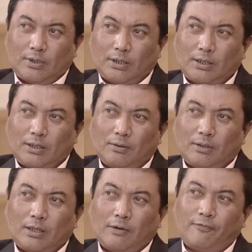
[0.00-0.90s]
I
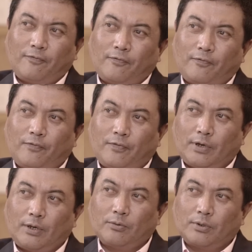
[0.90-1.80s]
think left
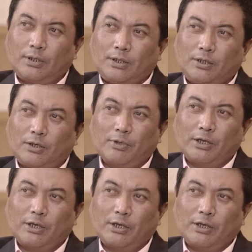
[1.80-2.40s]
out is something.